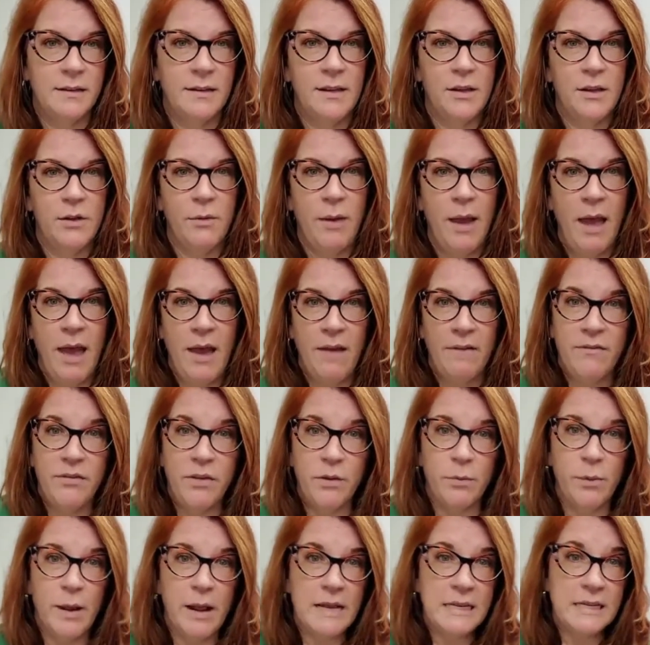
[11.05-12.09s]
You have the
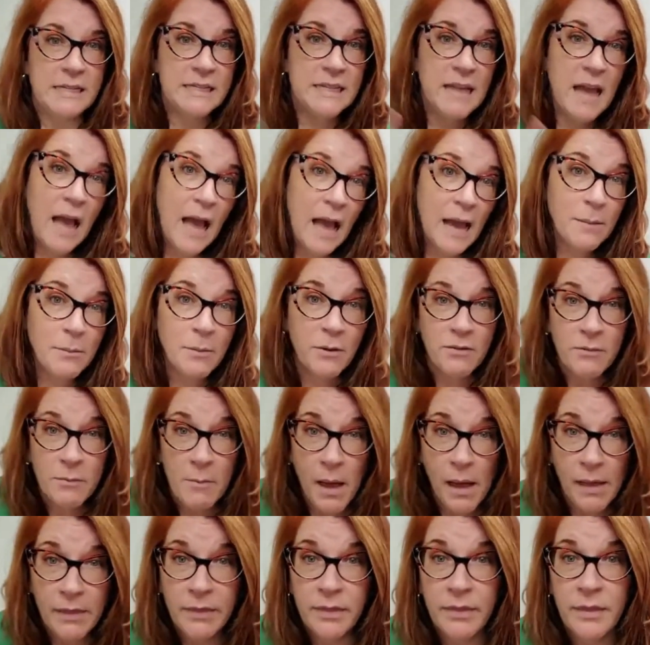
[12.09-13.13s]
right time of
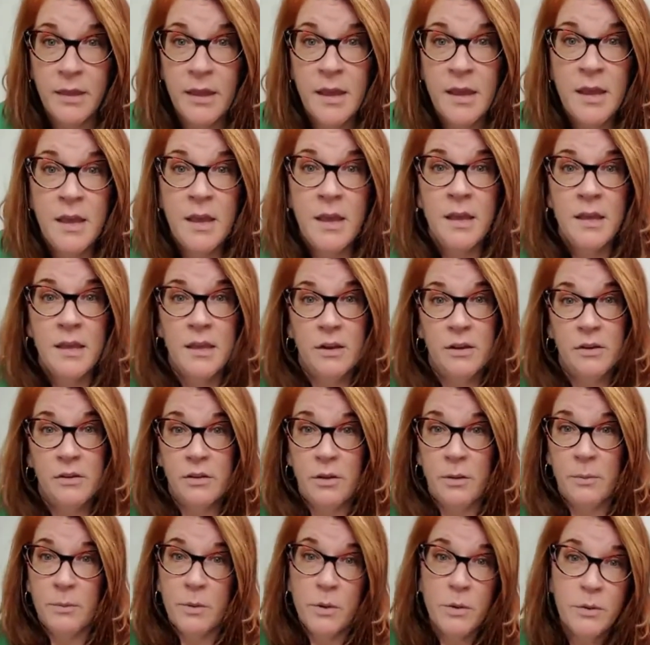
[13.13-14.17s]
month,
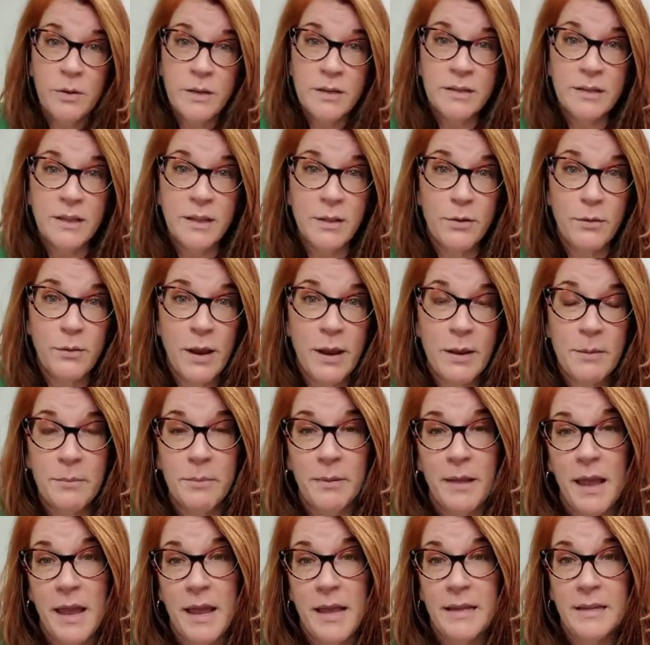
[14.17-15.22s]
the moon is in the right
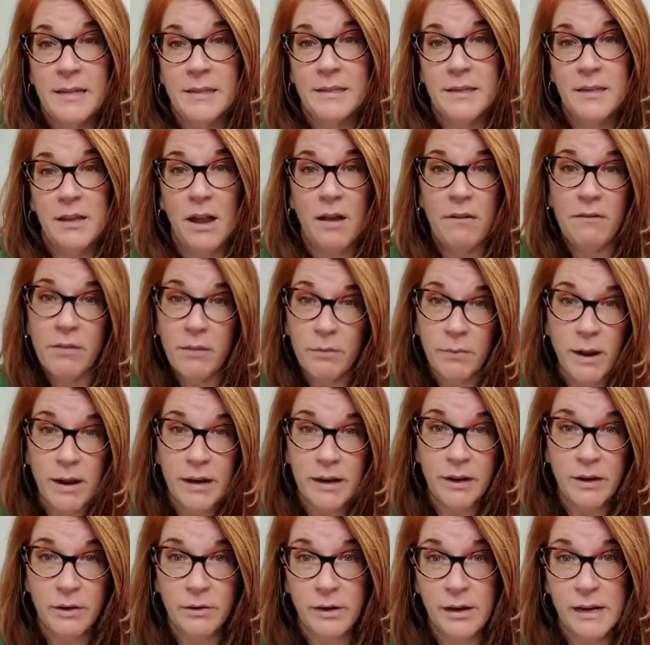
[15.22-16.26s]
place, you have the right
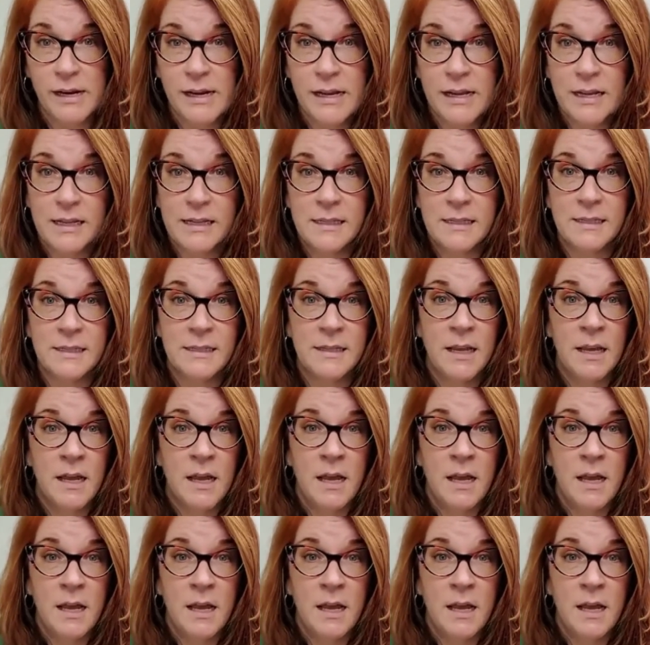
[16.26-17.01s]
ingredients,